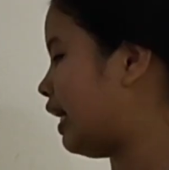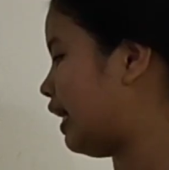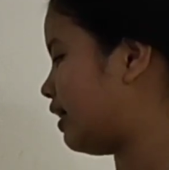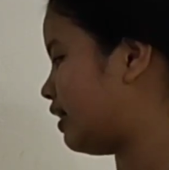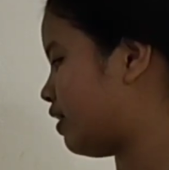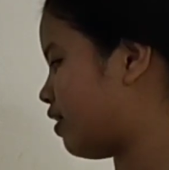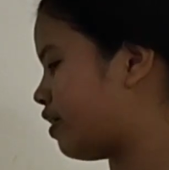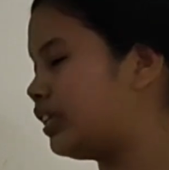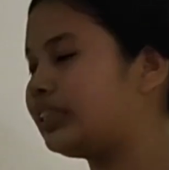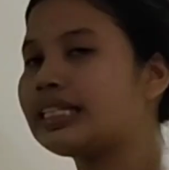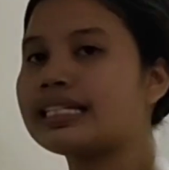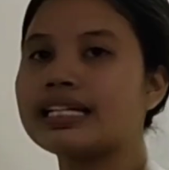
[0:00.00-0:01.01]
And then
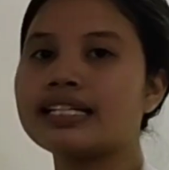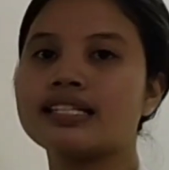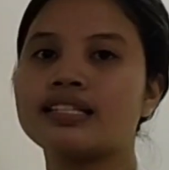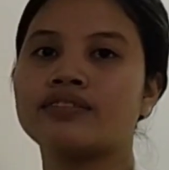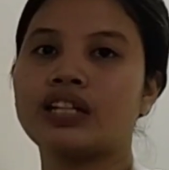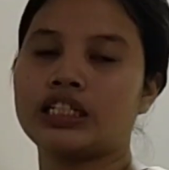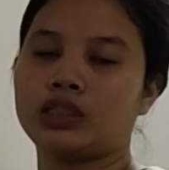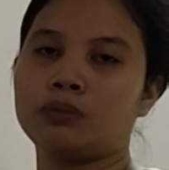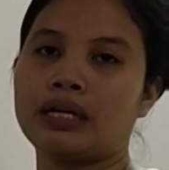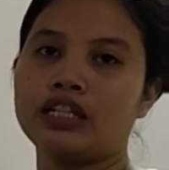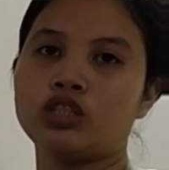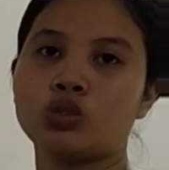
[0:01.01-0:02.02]
36 divided
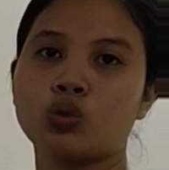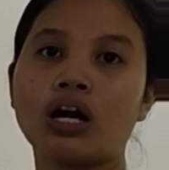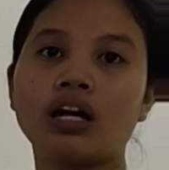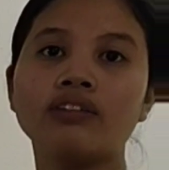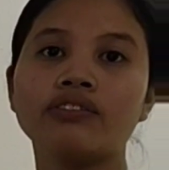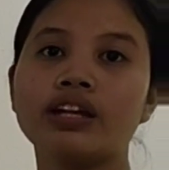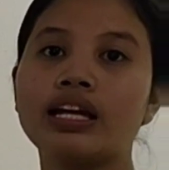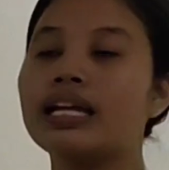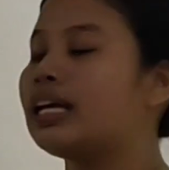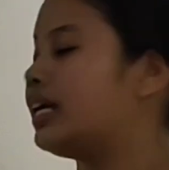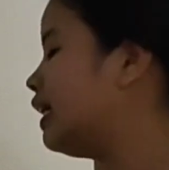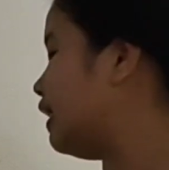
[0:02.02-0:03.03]
by 12
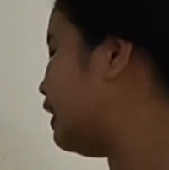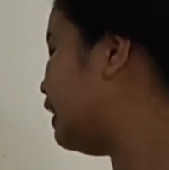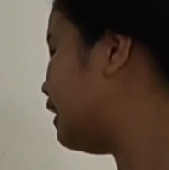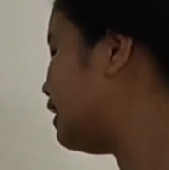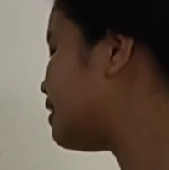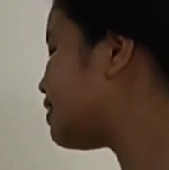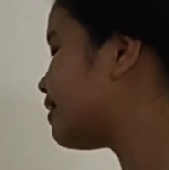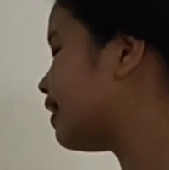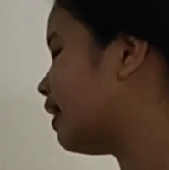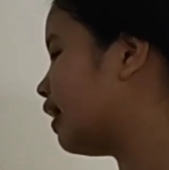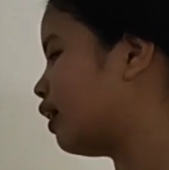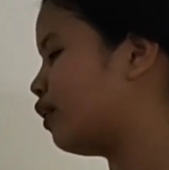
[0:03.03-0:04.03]
is
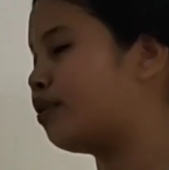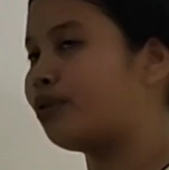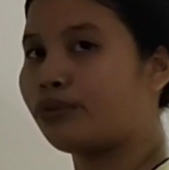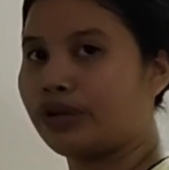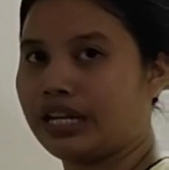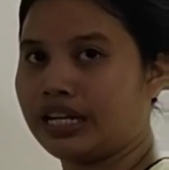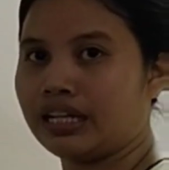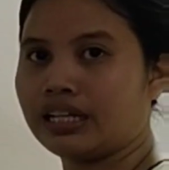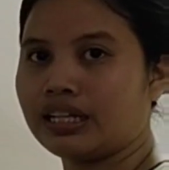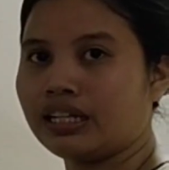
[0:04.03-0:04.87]
3.